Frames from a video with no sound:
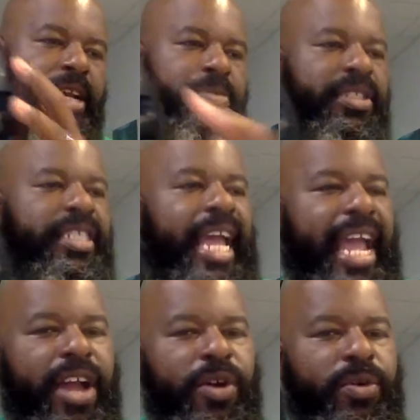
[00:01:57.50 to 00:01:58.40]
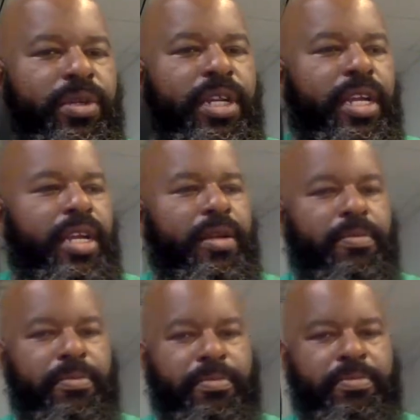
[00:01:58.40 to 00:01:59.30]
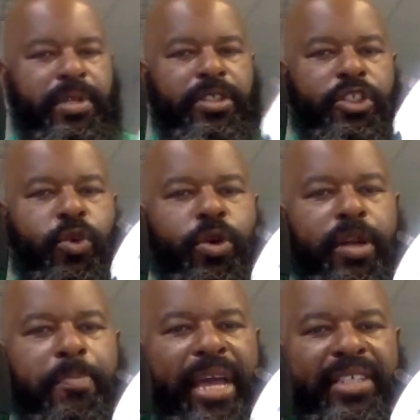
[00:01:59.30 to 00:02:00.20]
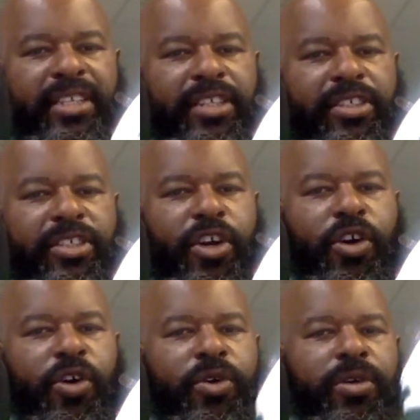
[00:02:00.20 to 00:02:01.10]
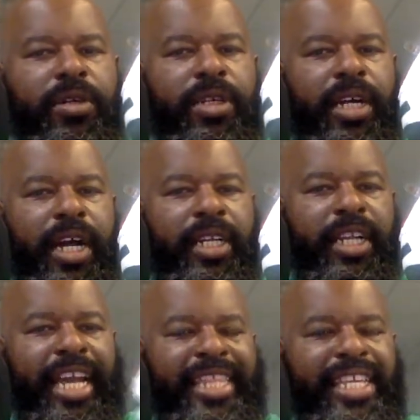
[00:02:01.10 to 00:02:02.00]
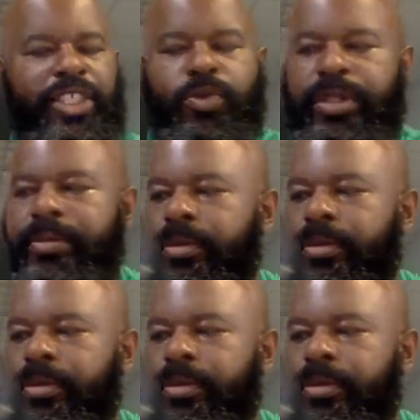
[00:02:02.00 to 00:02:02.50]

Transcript: comes down toward the base of the skull, unlike this one.